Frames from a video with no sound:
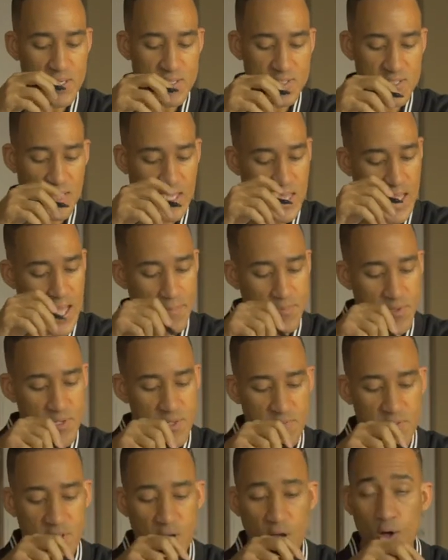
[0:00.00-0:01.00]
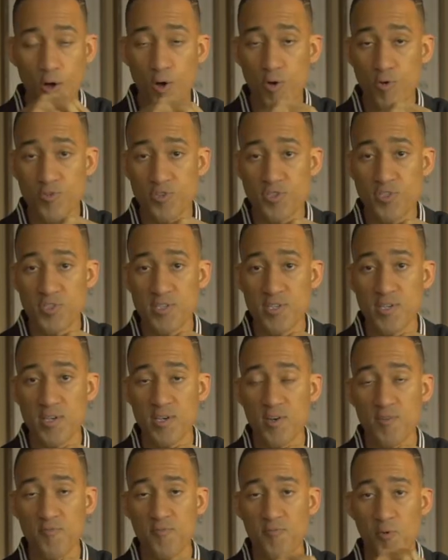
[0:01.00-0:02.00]
is the captain of the host
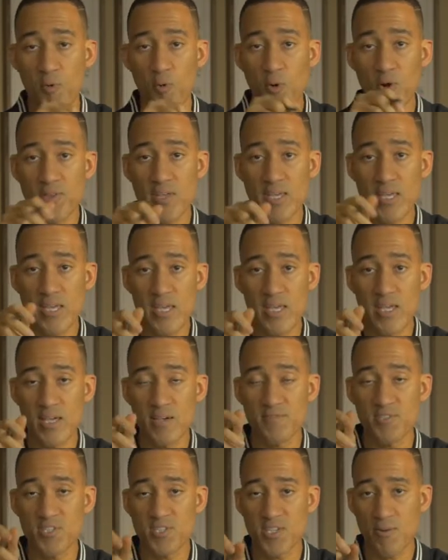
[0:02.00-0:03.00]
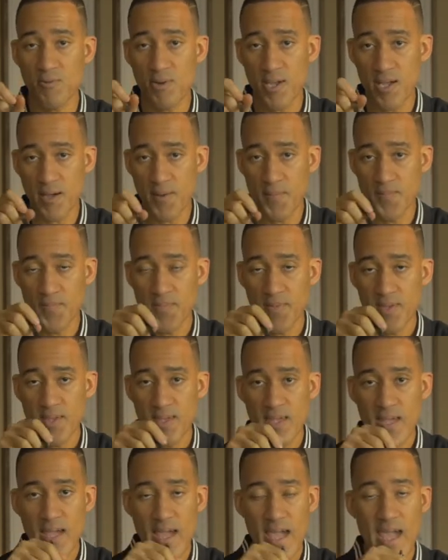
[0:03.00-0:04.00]
for the king of Syria,
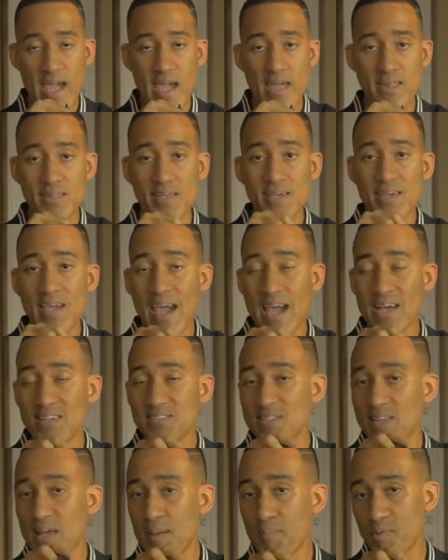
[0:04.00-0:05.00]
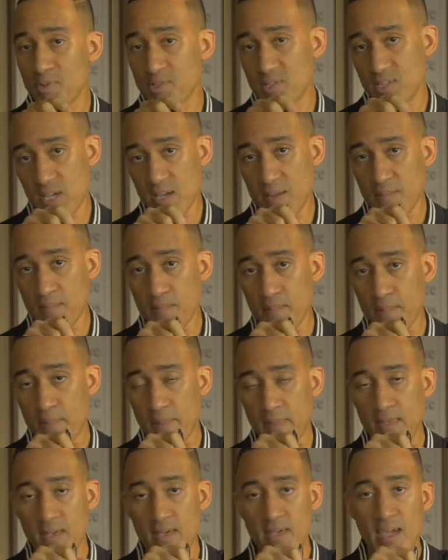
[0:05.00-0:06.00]
and he has leprosy.
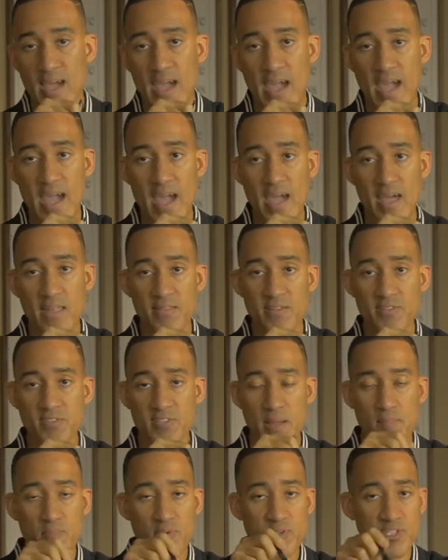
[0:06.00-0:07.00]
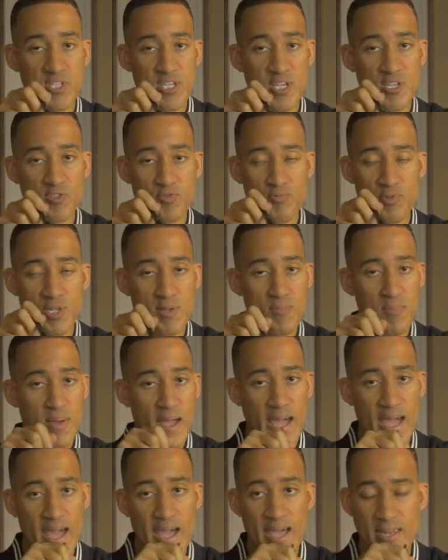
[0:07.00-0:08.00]
And this leprosy is really
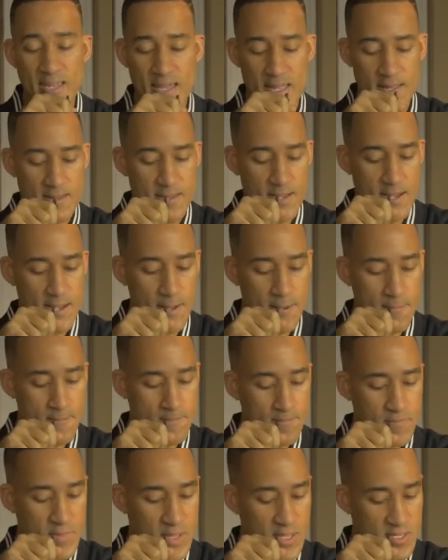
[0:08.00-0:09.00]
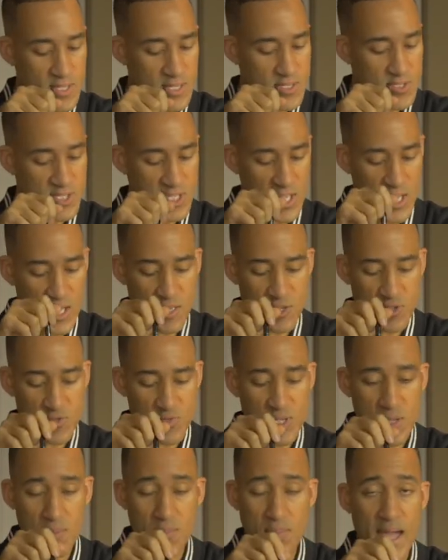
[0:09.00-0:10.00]
bad, and his skin is
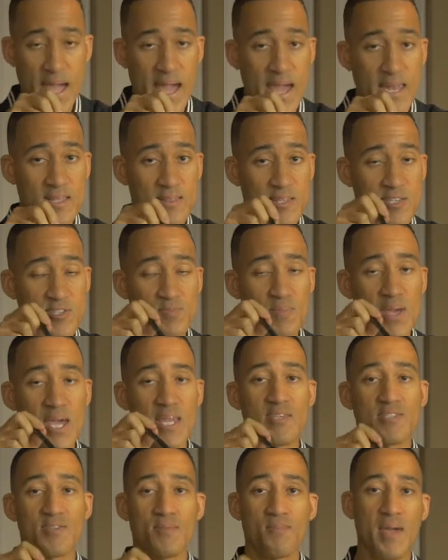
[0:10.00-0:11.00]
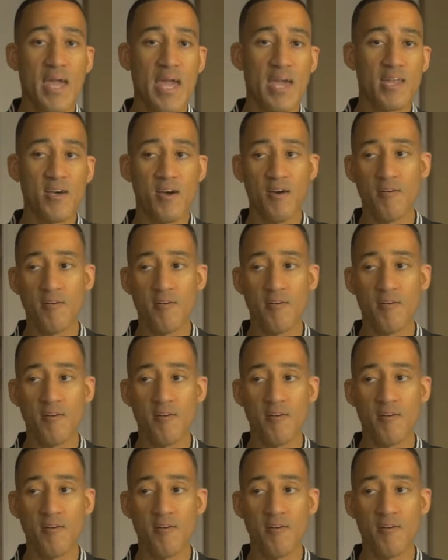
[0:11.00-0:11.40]
really bad. And this man is a man